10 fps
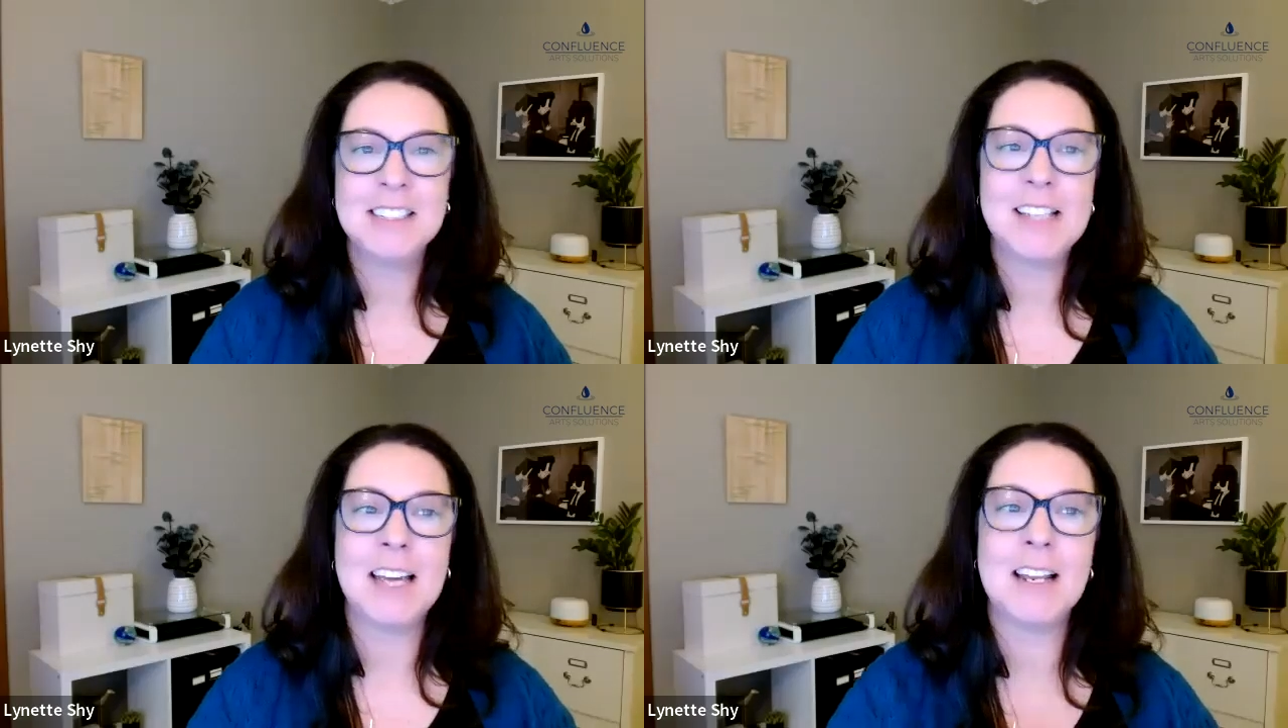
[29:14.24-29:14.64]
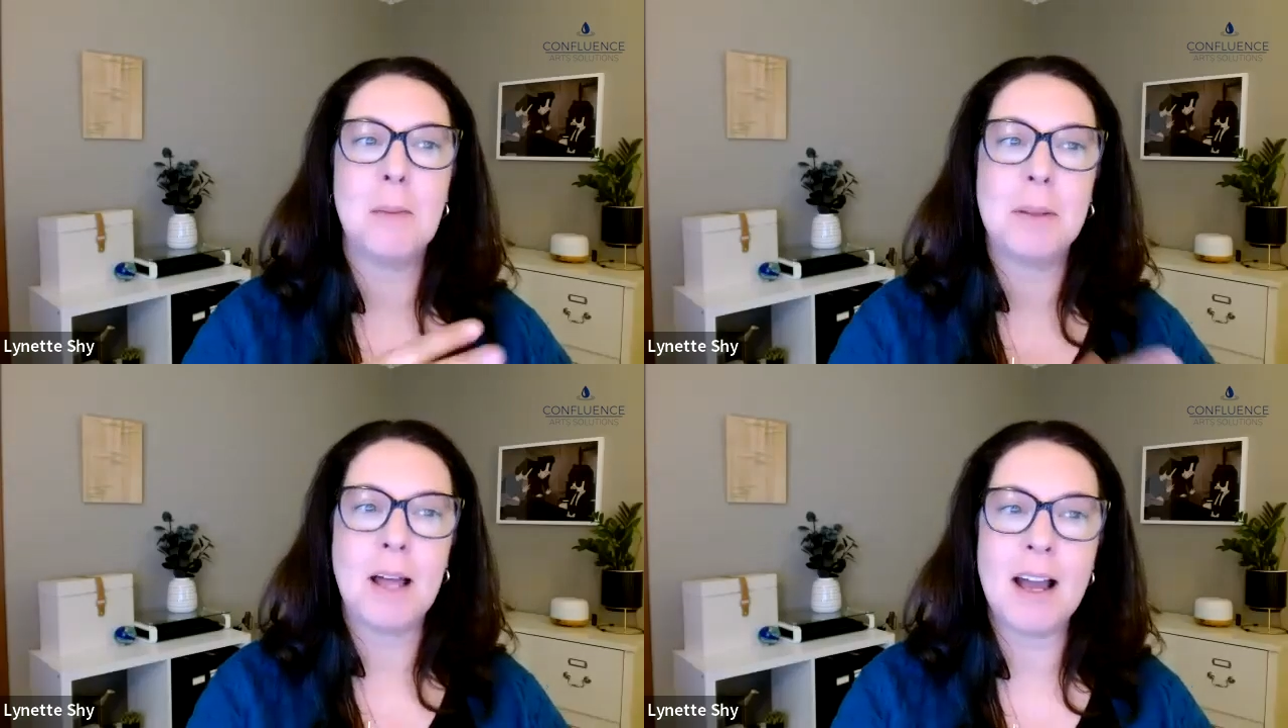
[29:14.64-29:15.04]
that
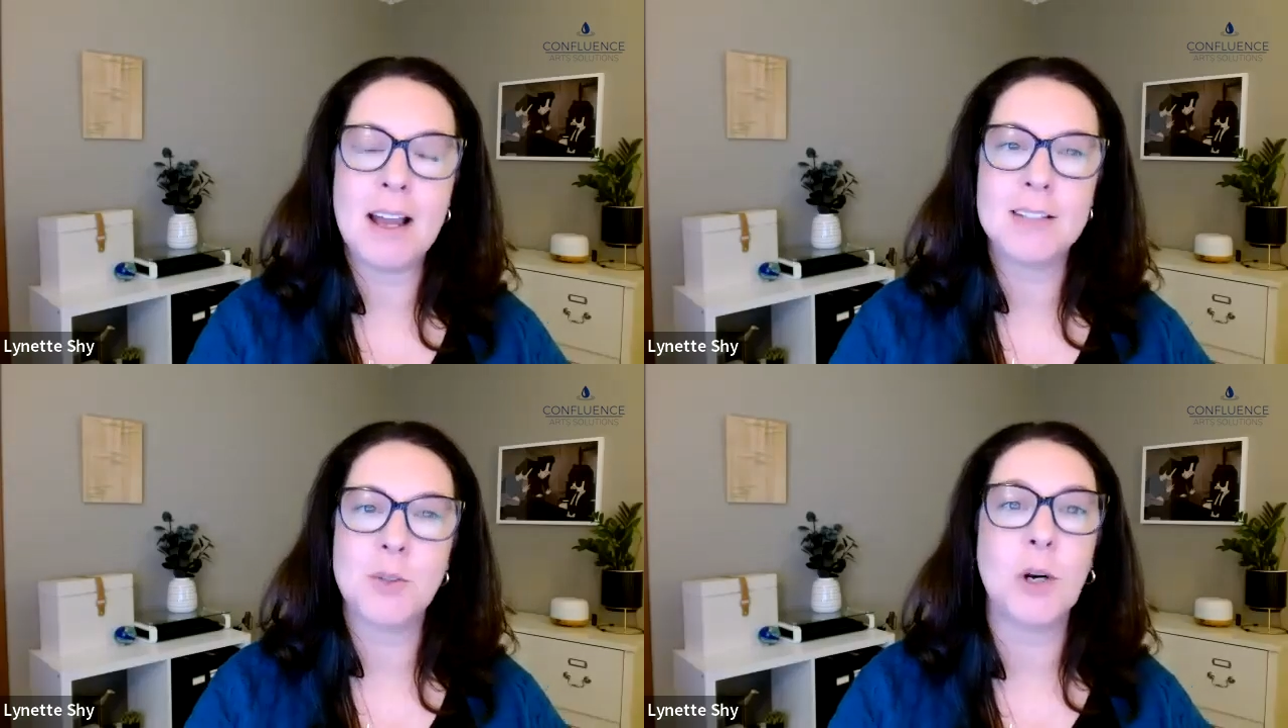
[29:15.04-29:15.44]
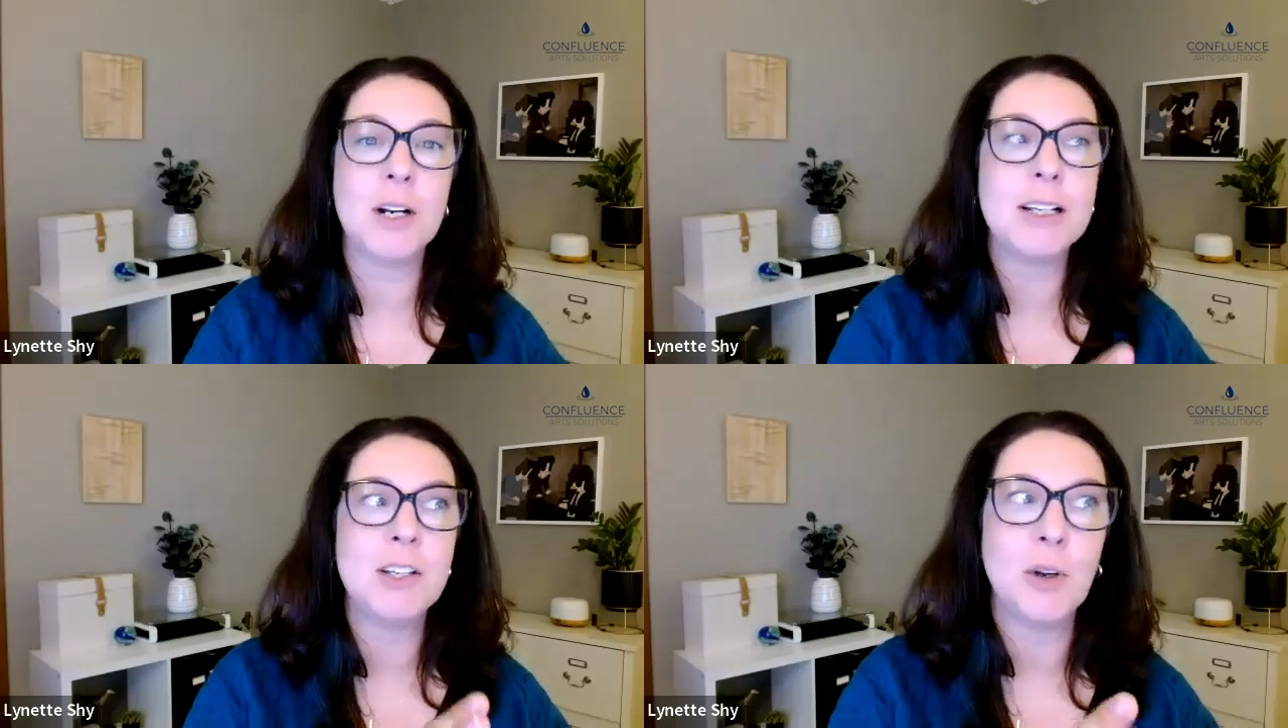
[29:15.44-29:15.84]
applies, or
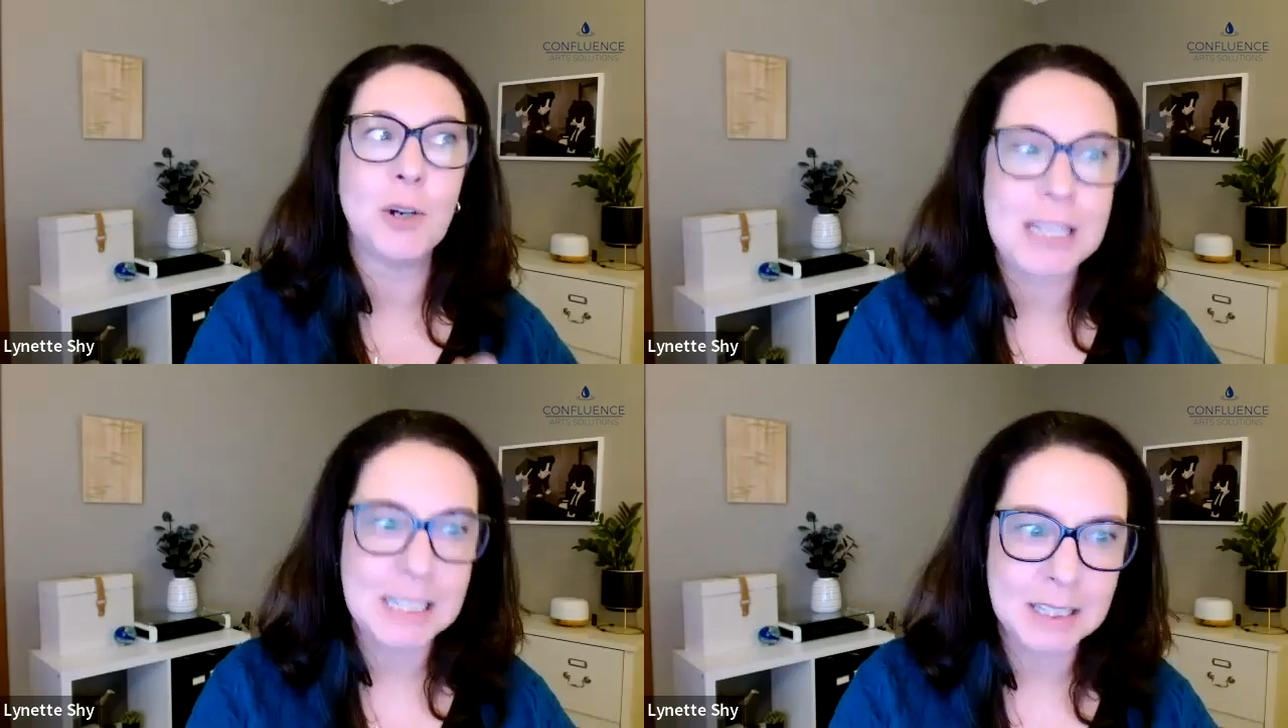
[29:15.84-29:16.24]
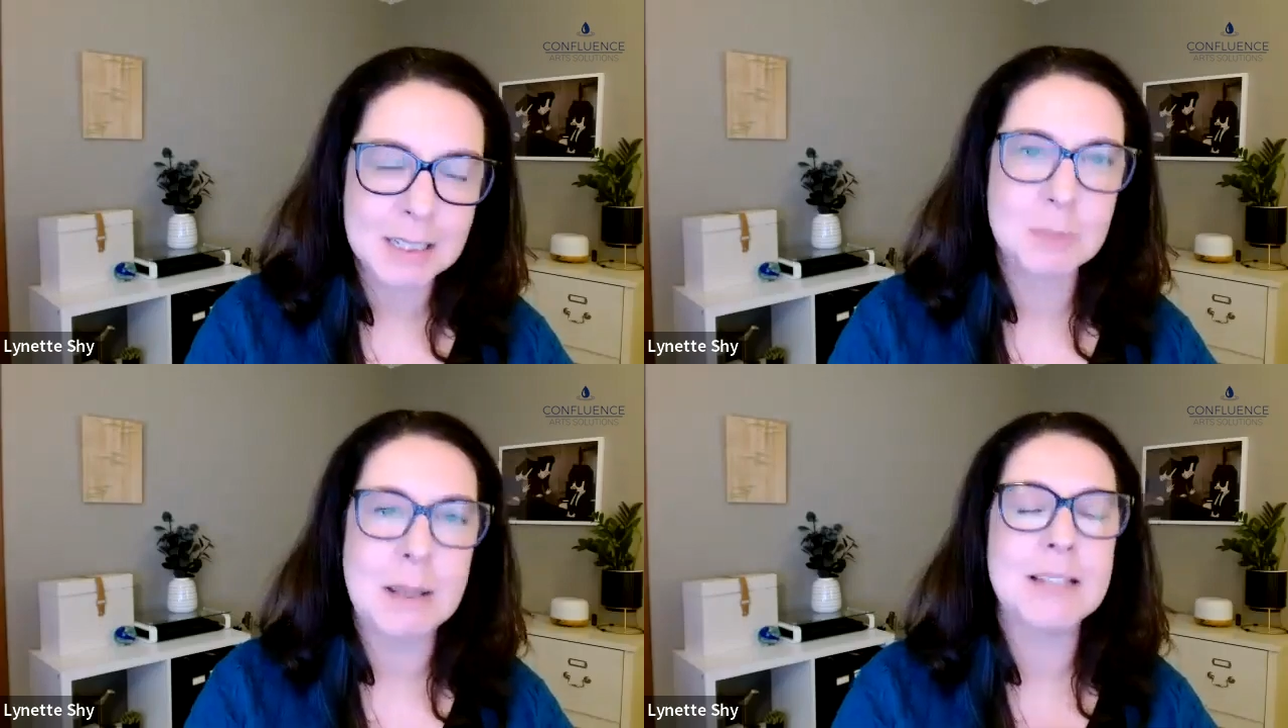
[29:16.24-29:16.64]
you're in the
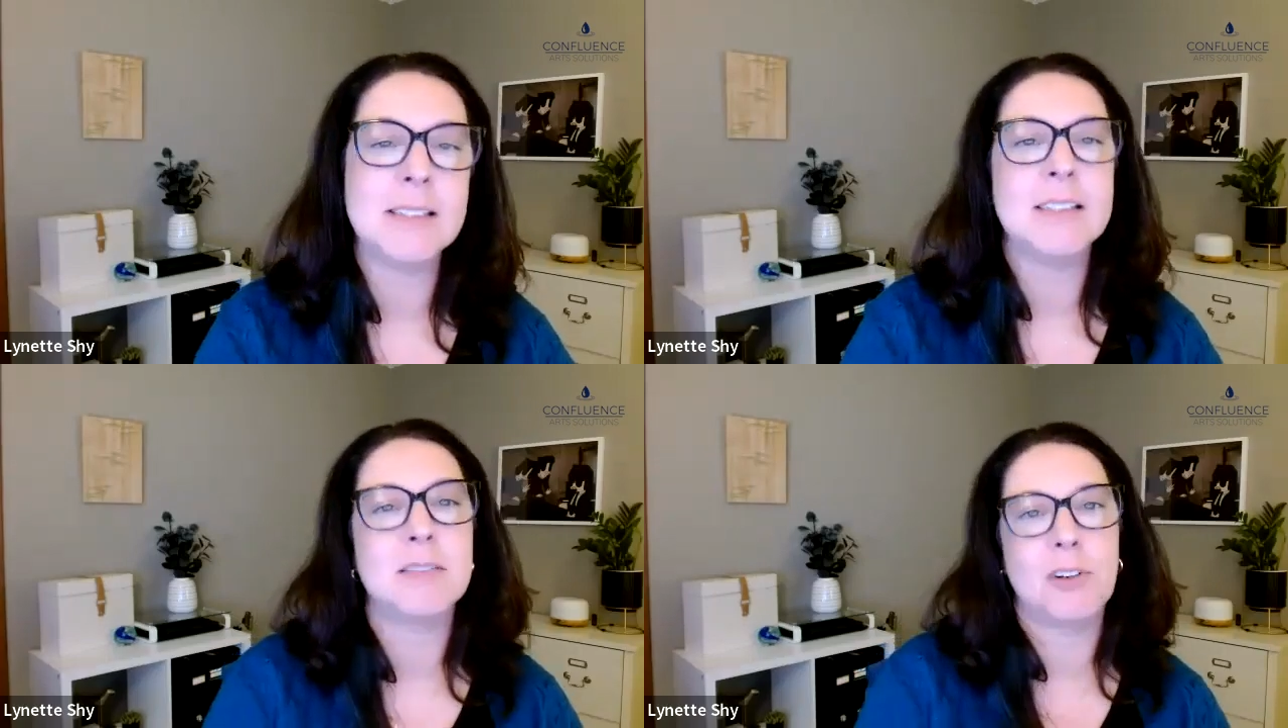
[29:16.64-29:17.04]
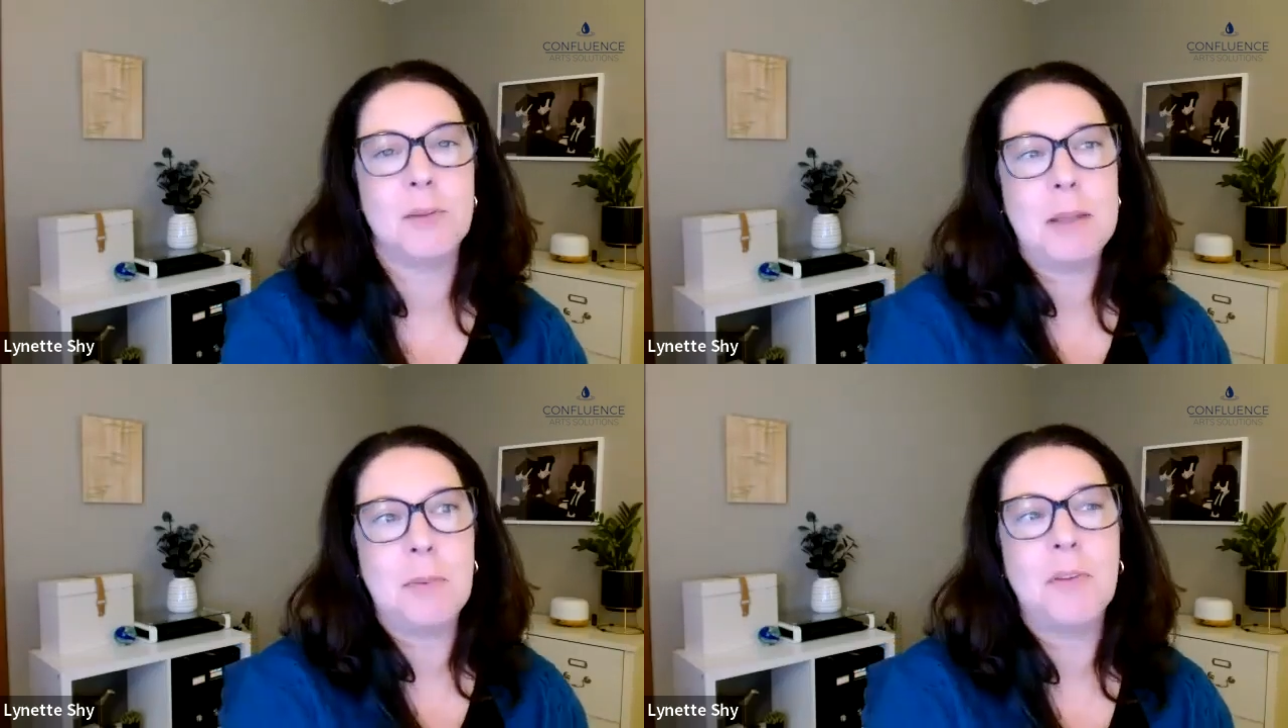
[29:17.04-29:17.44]
spaces for the
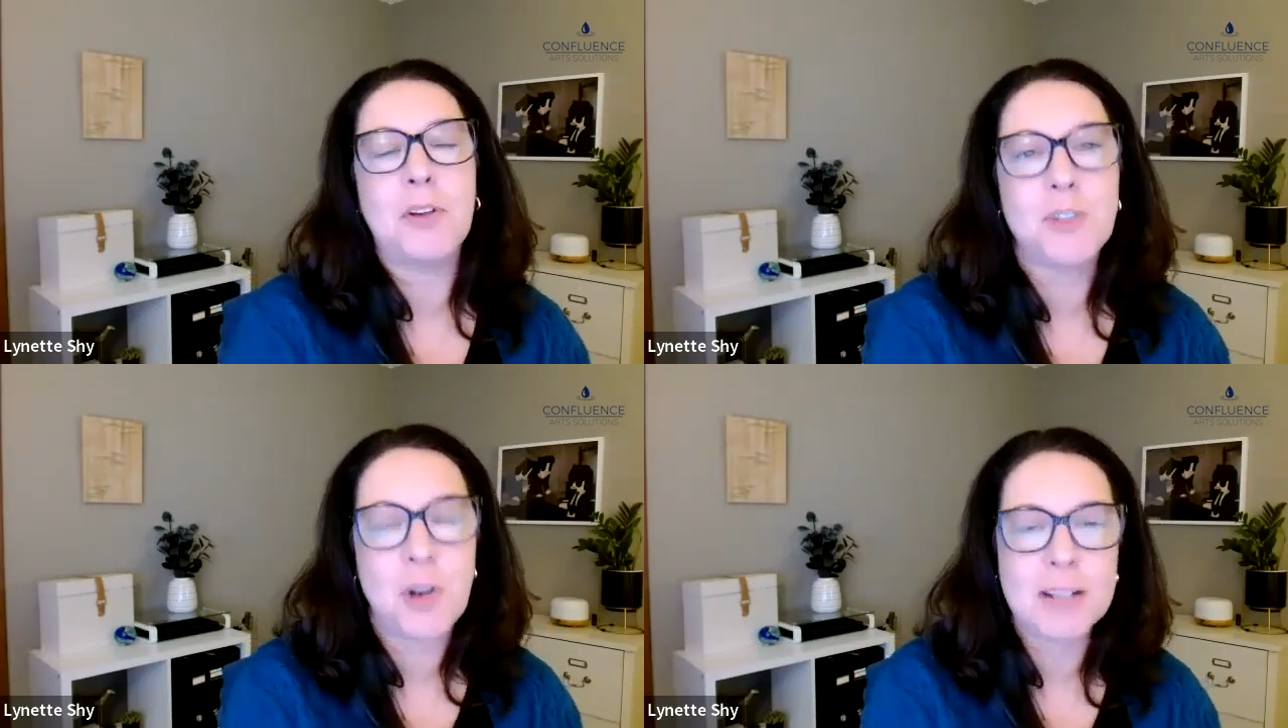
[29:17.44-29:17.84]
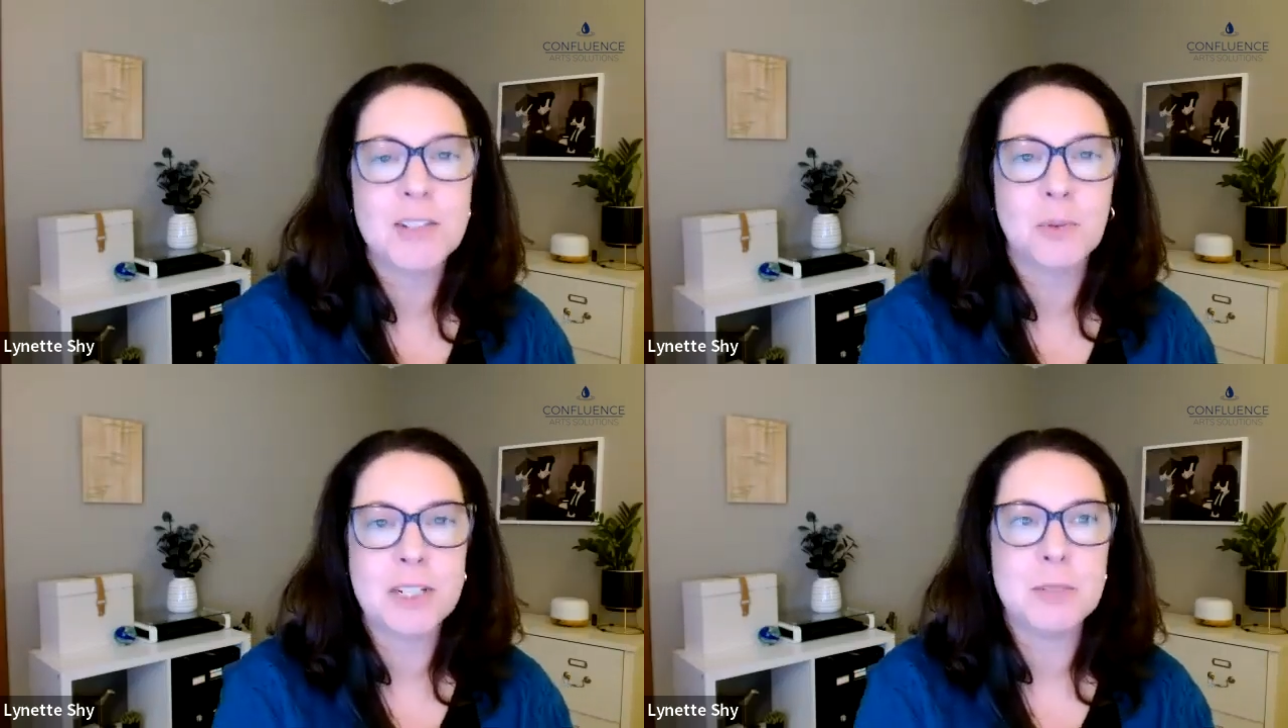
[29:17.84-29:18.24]
people that you're trying to reach,